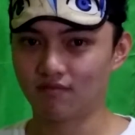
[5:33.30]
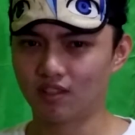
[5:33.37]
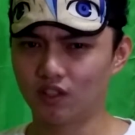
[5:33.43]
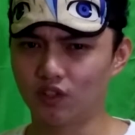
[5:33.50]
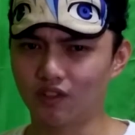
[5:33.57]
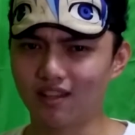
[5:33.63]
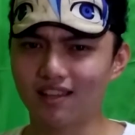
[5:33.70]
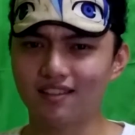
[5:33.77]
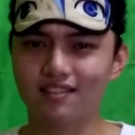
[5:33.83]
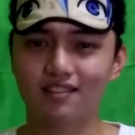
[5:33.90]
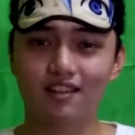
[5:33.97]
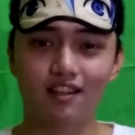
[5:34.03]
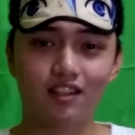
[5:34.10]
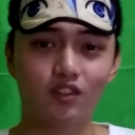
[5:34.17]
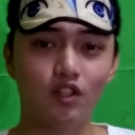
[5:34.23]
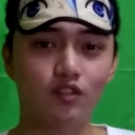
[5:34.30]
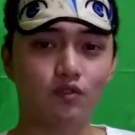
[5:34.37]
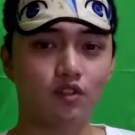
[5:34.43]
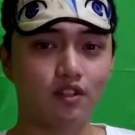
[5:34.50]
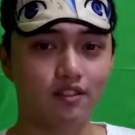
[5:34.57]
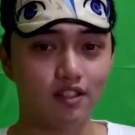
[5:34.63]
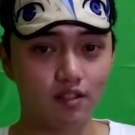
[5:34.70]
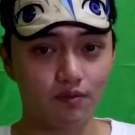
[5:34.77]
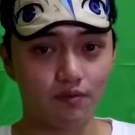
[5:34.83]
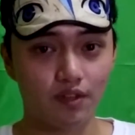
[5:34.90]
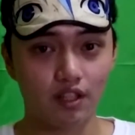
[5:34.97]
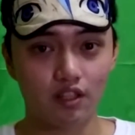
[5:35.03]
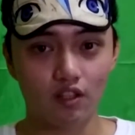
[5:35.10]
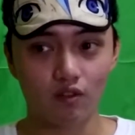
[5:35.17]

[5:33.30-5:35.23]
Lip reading: So that is gonna do it for this video.